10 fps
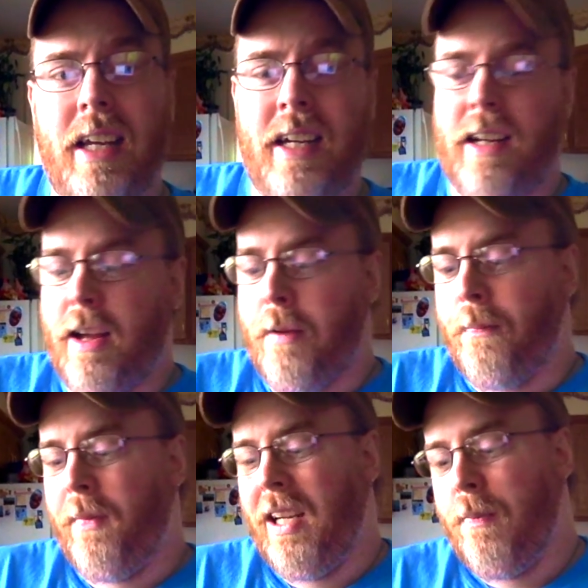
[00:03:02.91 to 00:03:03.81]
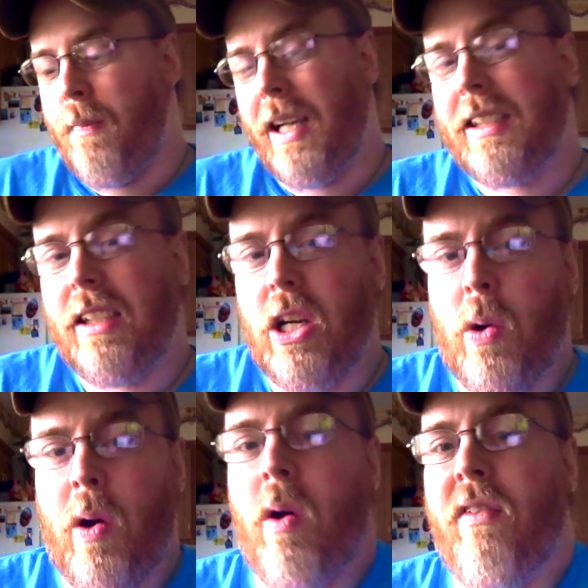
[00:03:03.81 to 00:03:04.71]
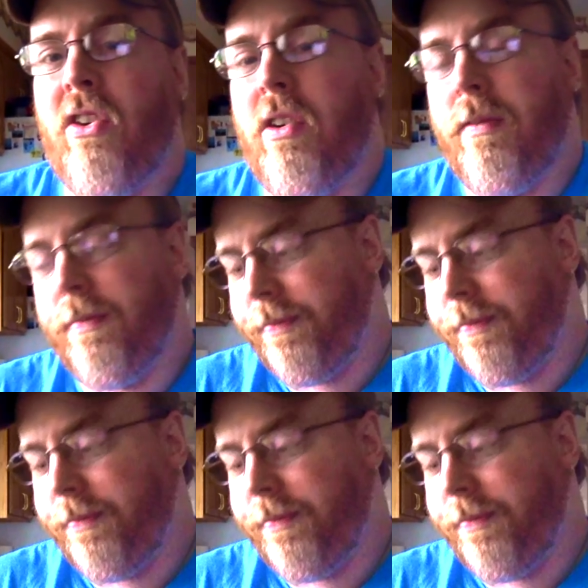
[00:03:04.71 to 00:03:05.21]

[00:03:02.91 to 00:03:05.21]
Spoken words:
In Mexico, however,